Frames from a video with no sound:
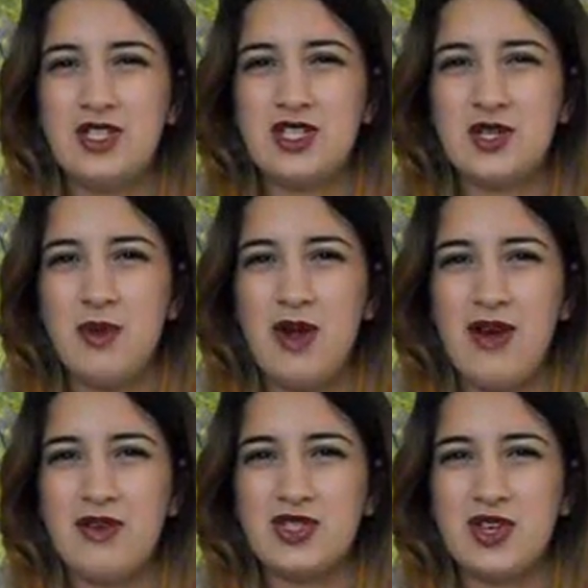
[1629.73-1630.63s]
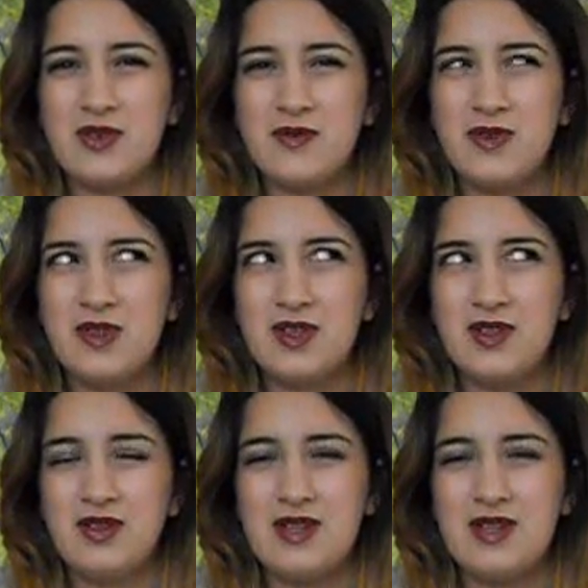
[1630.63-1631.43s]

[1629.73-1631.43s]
to somewhere outside of the